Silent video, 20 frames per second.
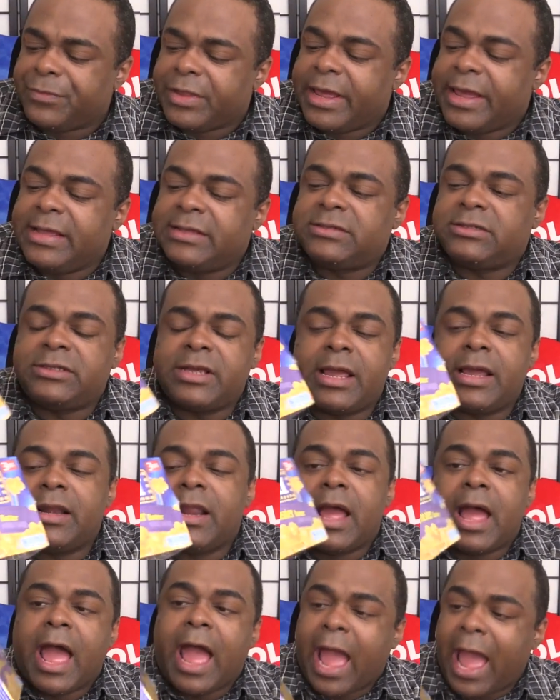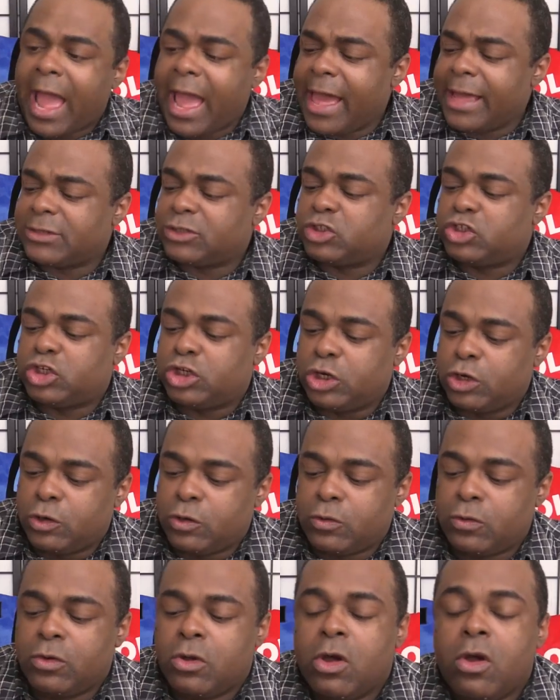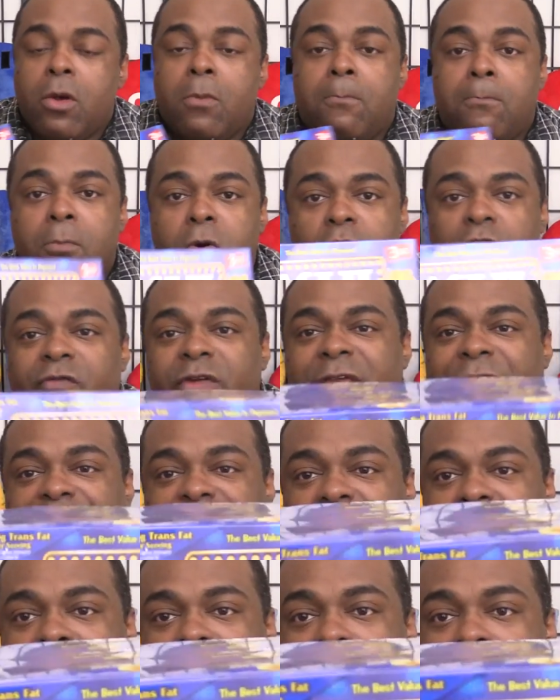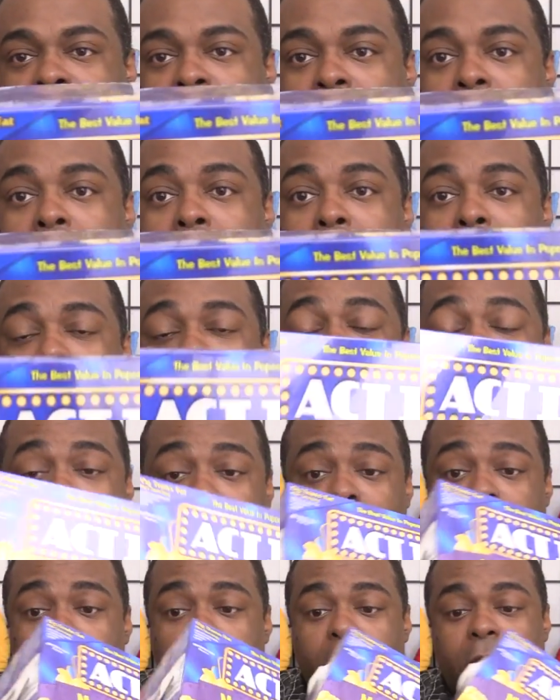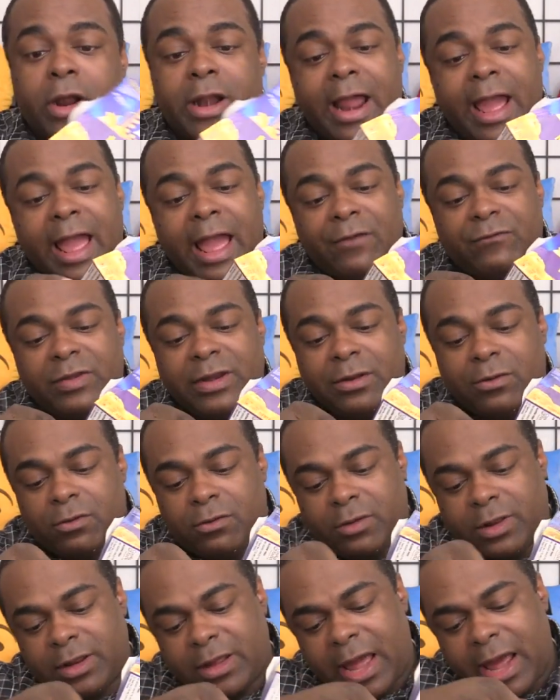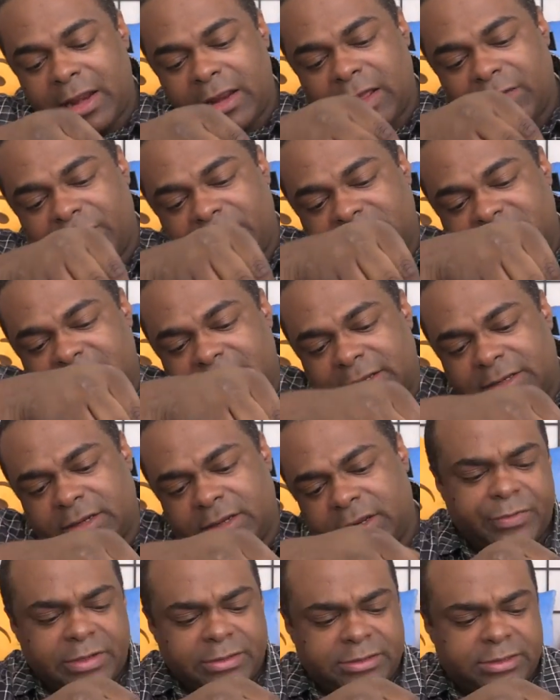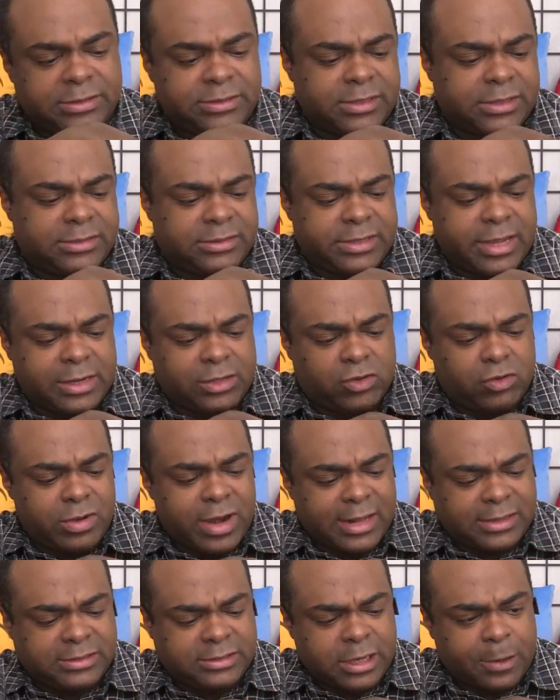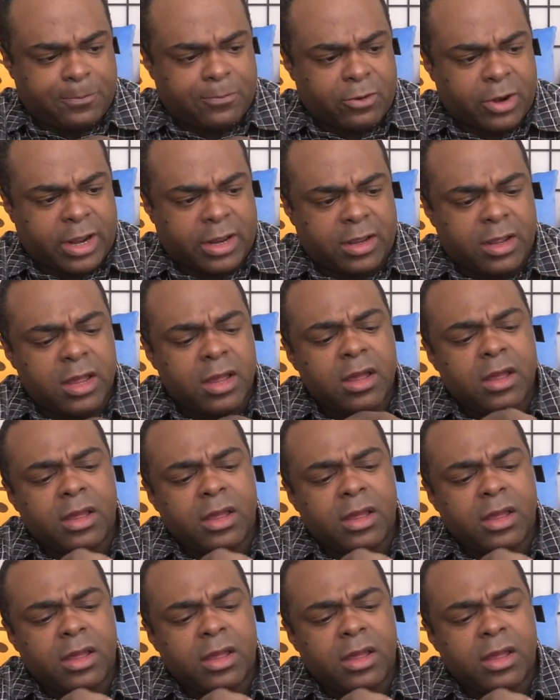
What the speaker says: He sent Act 2 movie theater popcorn. I haven't, well, how do you even take the, this is a set, do not separate.